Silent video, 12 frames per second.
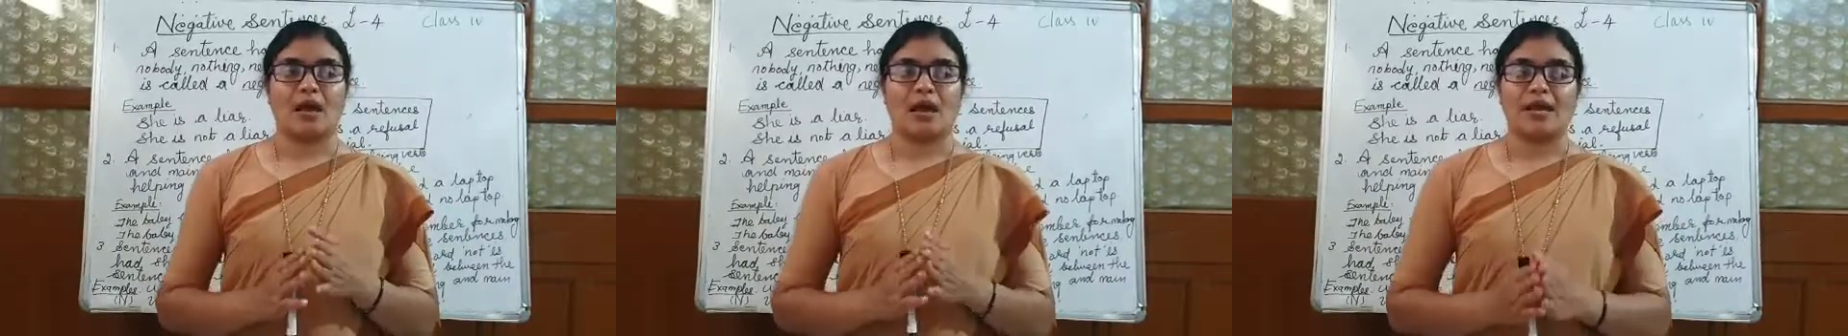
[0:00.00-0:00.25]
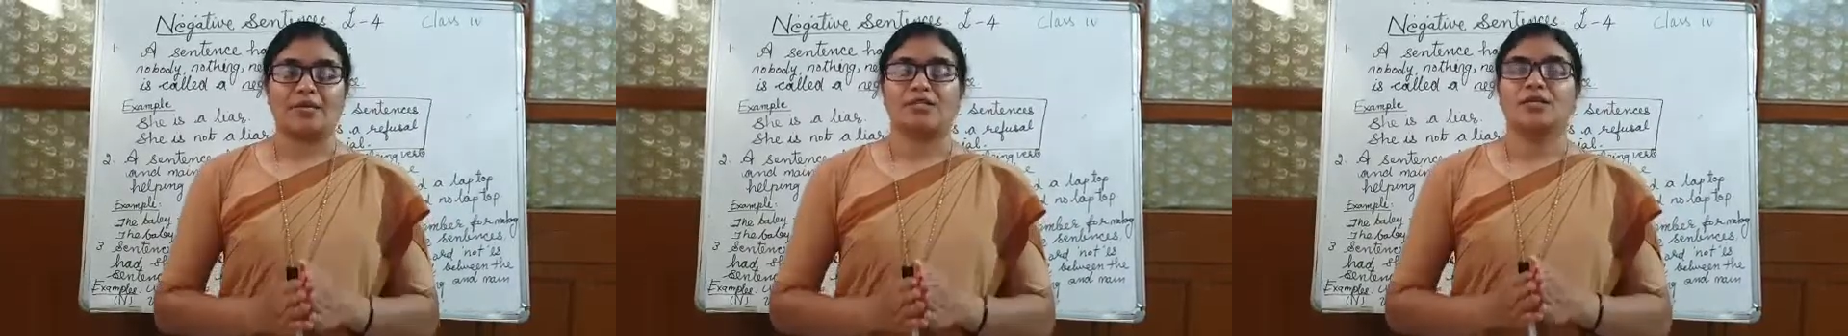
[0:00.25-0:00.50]

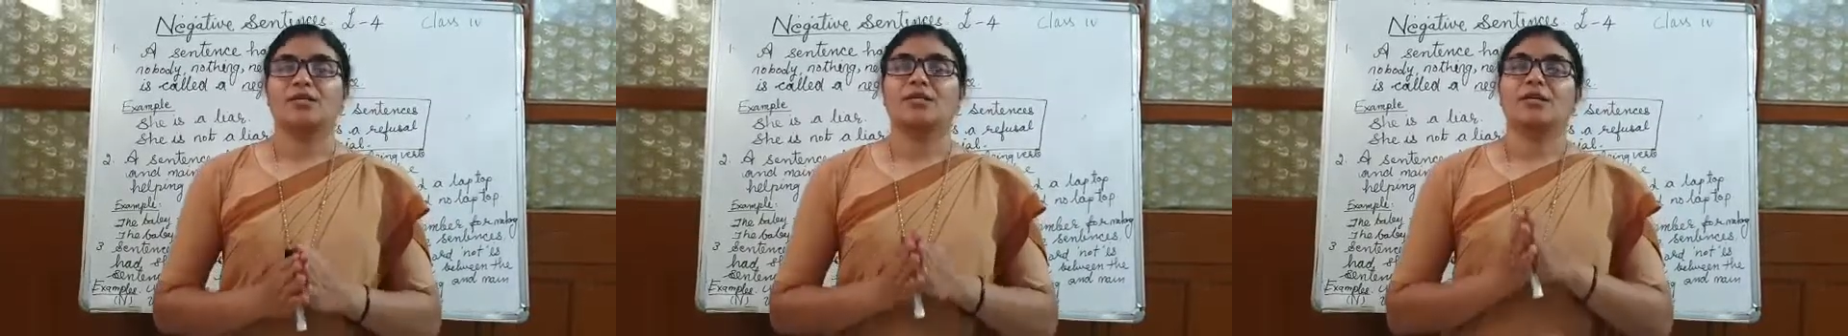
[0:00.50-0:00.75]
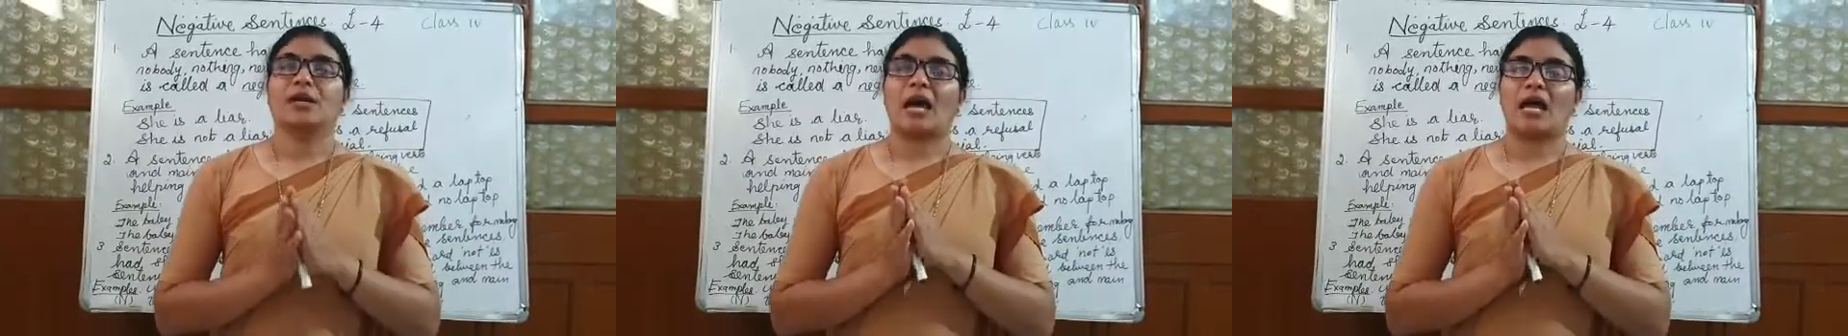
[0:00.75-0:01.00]
and
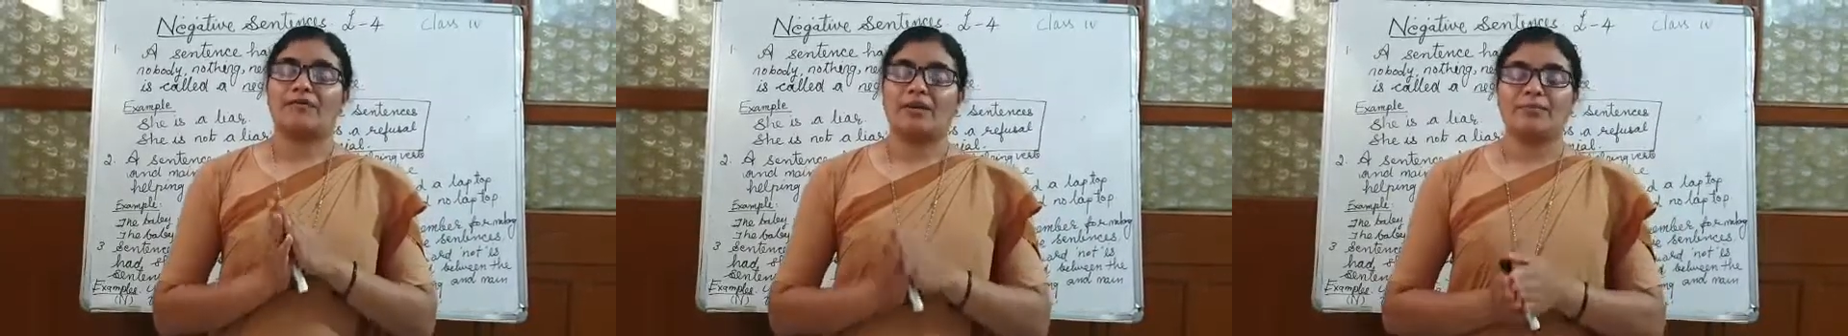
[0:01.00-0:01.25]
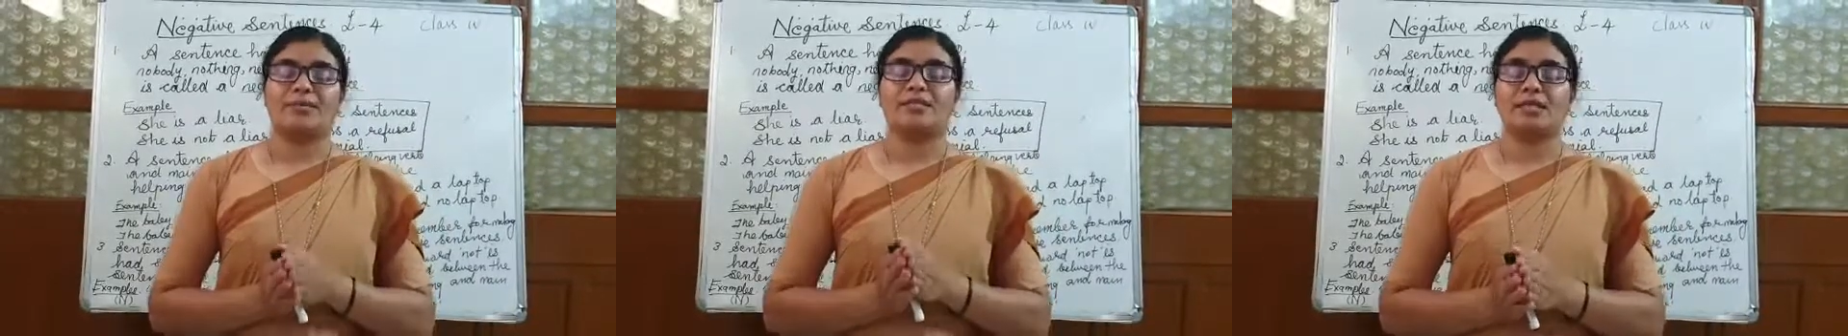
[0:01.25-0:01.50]
I will
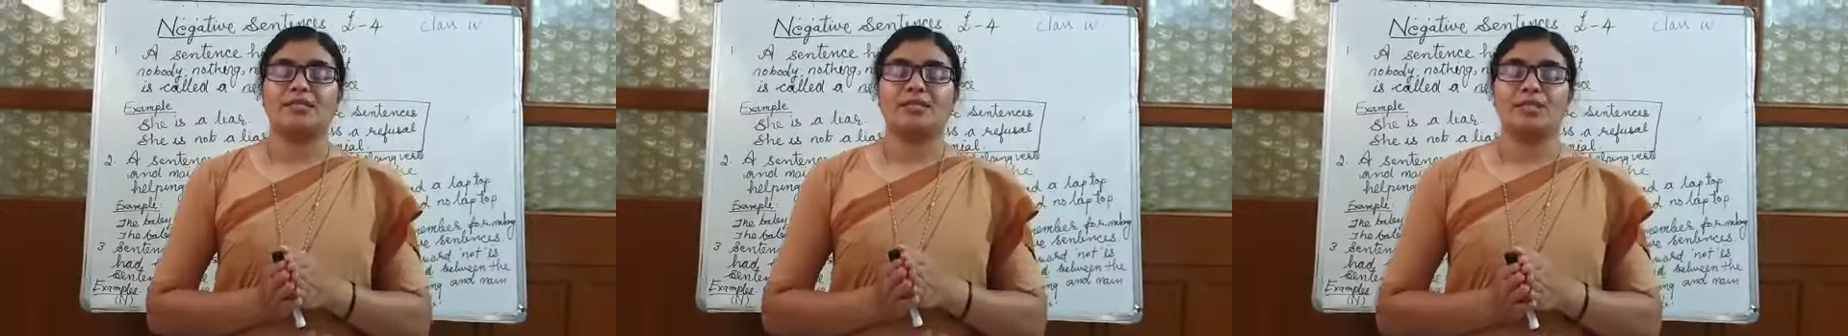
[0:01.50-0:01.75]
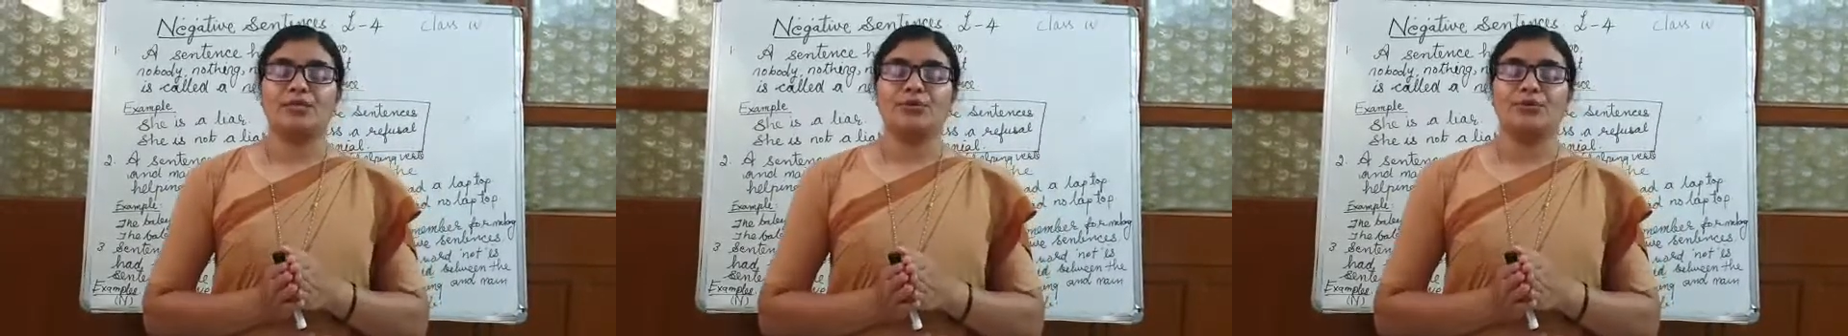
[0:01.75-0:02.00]
be
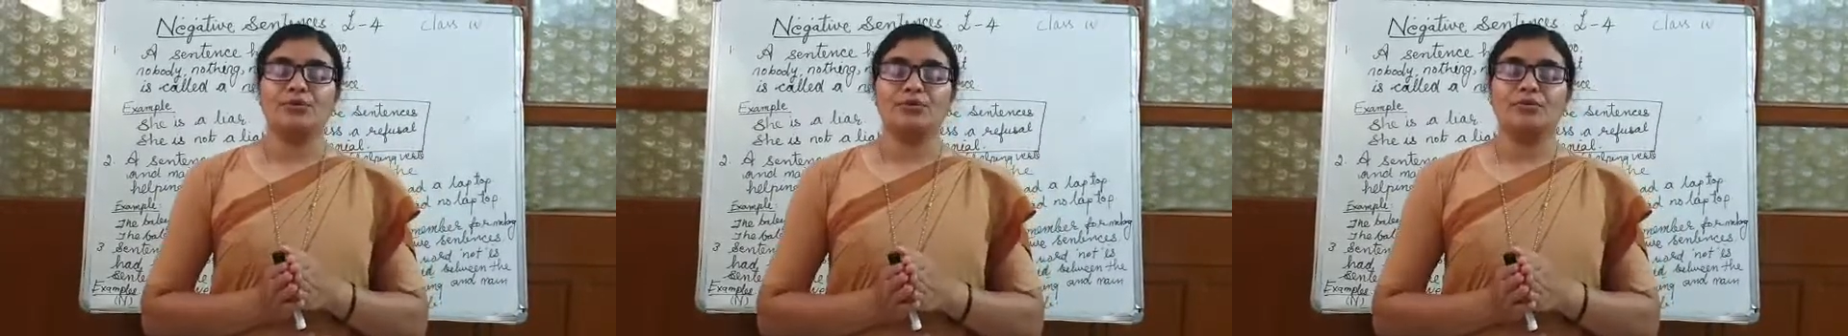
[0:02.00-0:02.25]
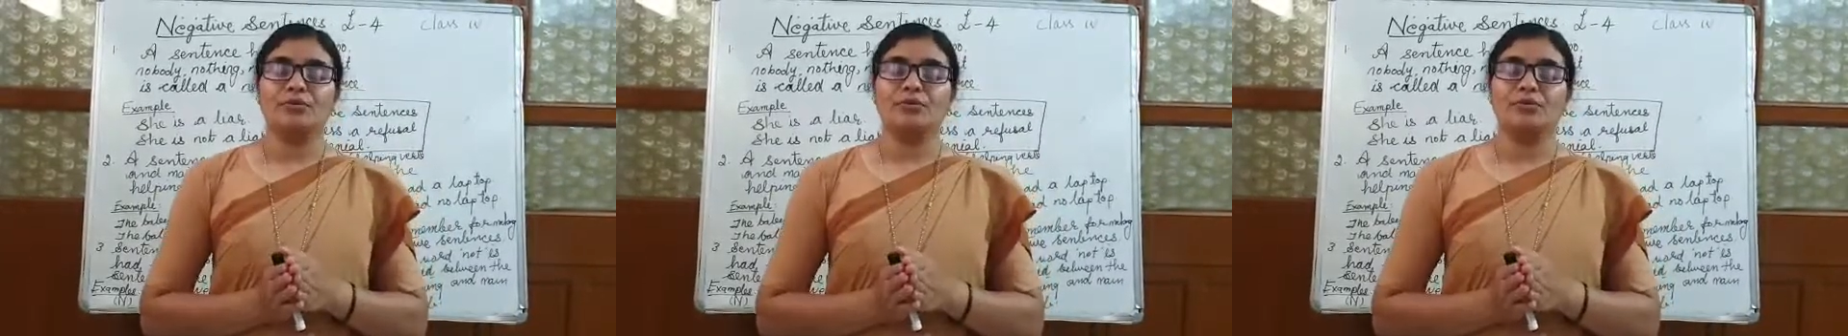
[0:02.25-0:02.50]
sending you